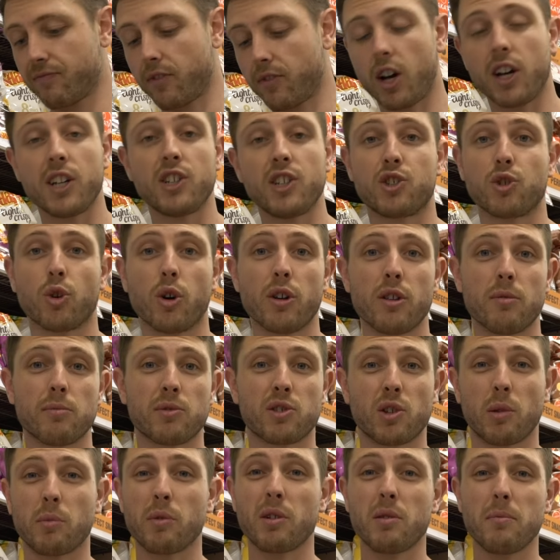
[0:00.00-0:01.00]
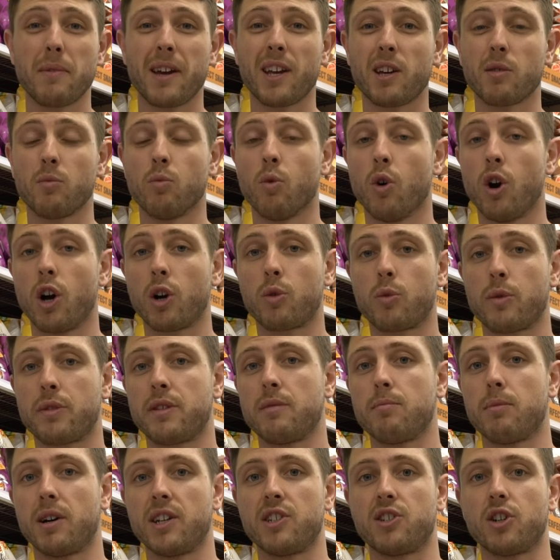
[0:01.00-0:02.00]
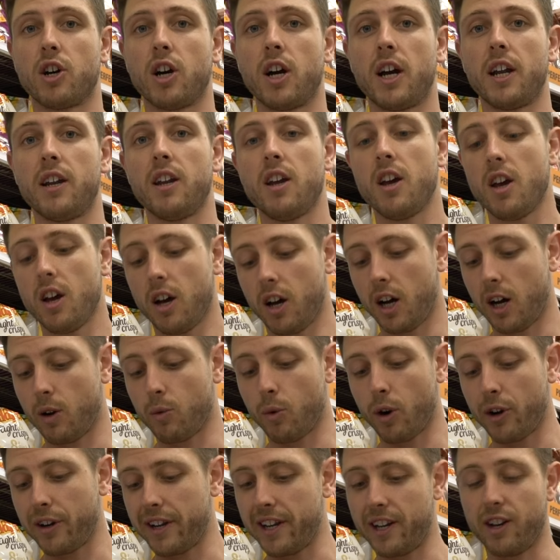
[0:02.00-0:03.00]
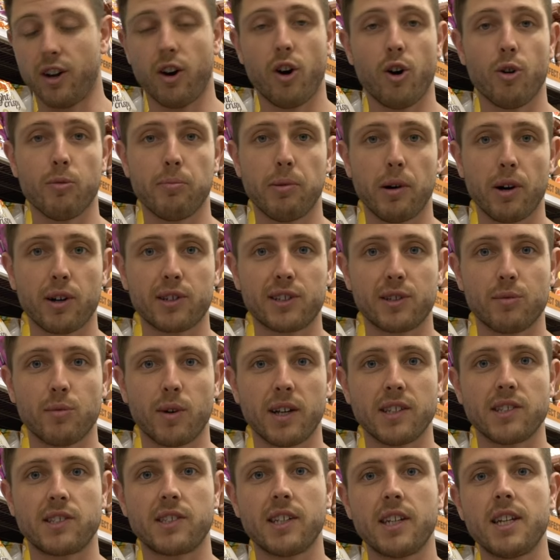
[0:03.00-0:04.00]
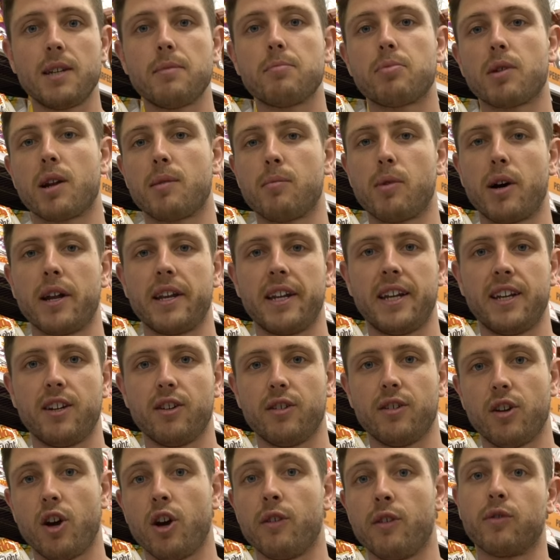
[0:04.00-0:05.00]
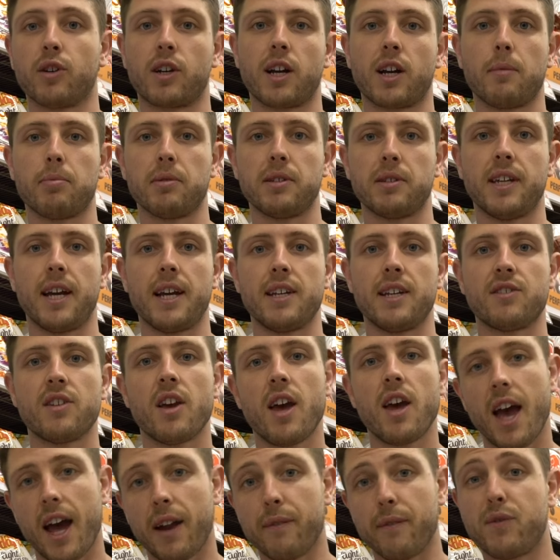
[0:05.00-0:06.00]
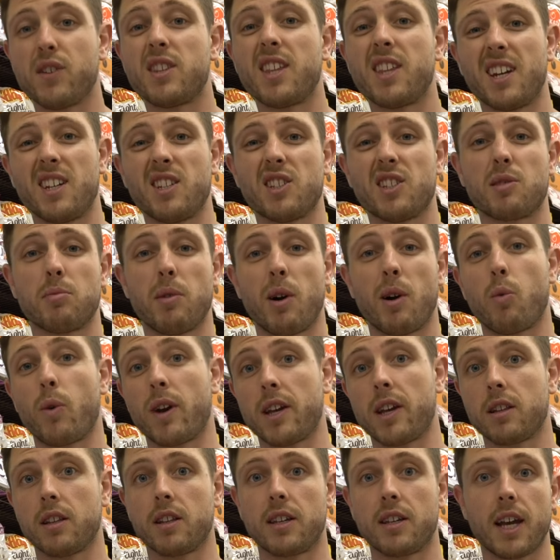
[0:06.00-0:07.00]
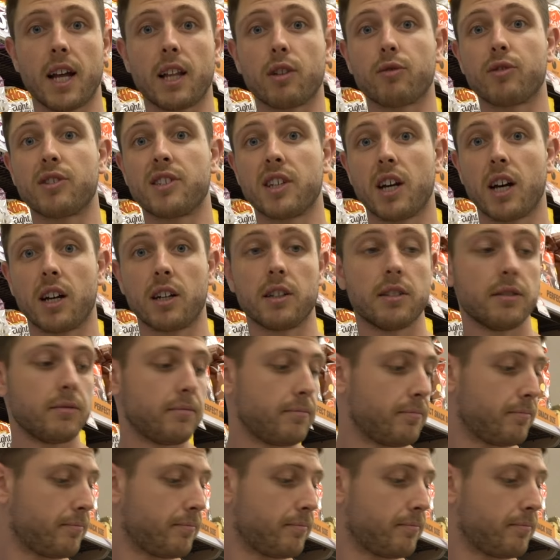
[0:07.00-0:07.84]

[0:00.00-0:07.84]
I enjoy them, so I'm gonna make them work within my diet. I won't eat a whole box in one sitting, but I might eat it over a couple of days and fit that into my weekly calorie targets.